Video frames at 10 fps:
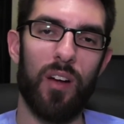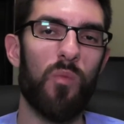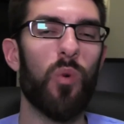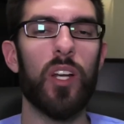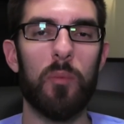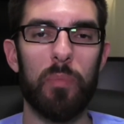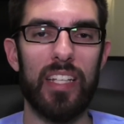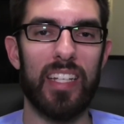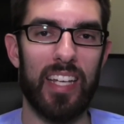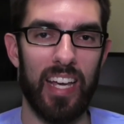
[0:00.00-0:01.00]
That wouldn't
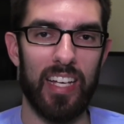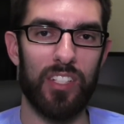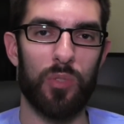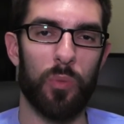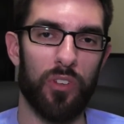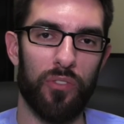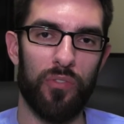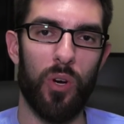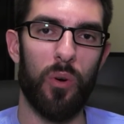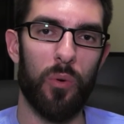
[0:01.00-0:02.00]
be the case with a
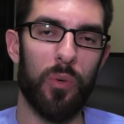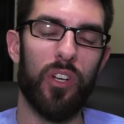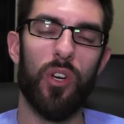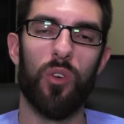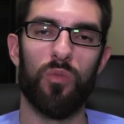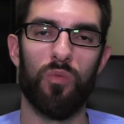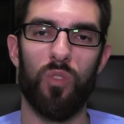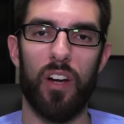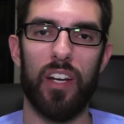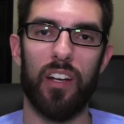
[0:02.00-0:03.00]
phone
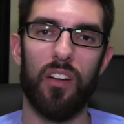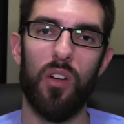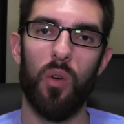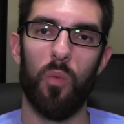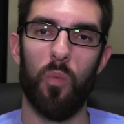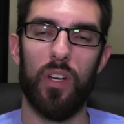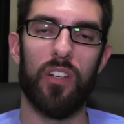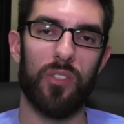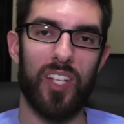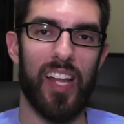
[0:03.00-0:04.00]
running
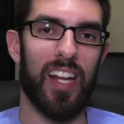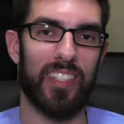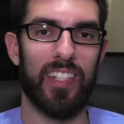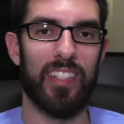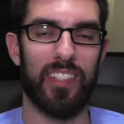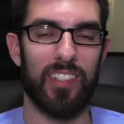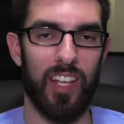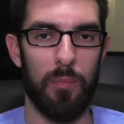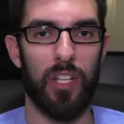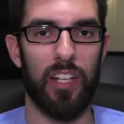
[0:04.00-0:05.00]
Windows 10 x86
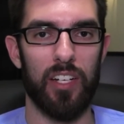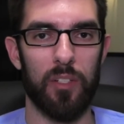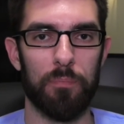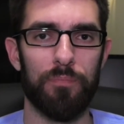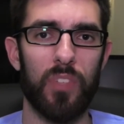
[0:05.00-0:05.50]
emulated.